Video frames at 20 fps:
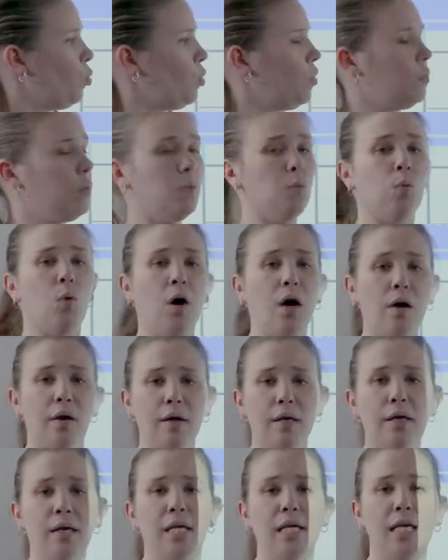We would
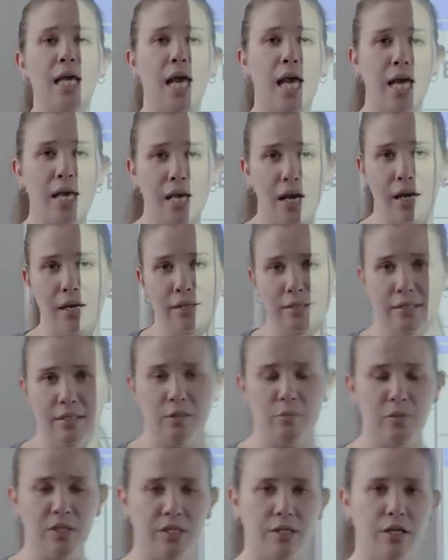want chaos
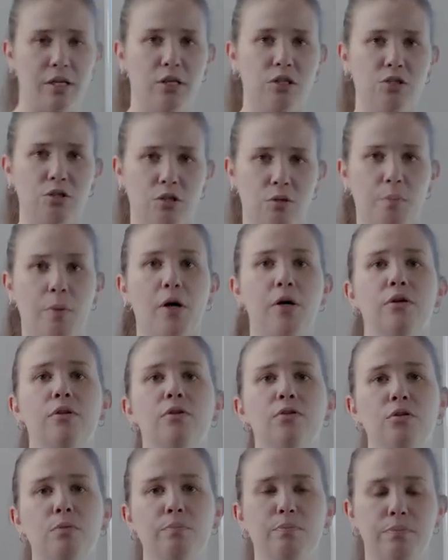to be there, so the
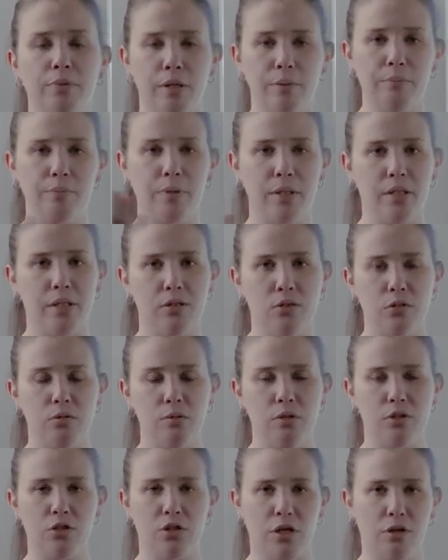particles are bumping
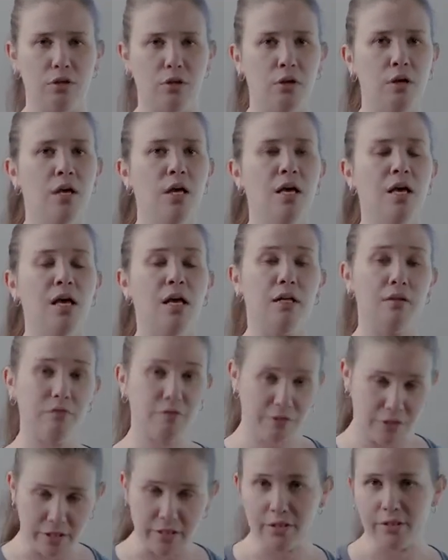into each other
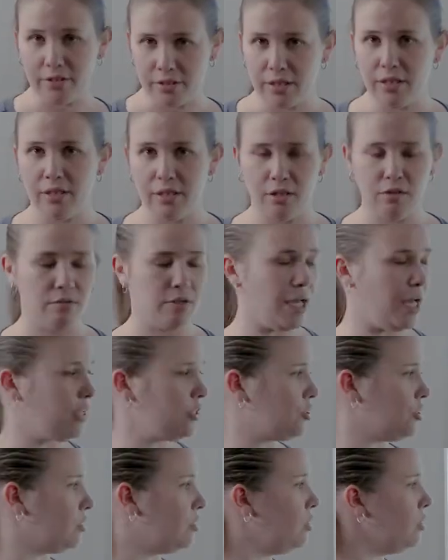and facilitating the
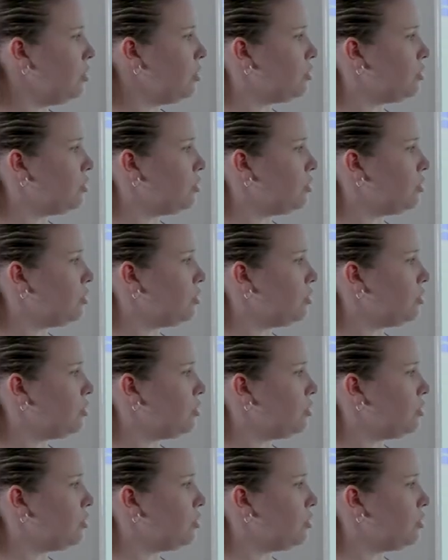reaction.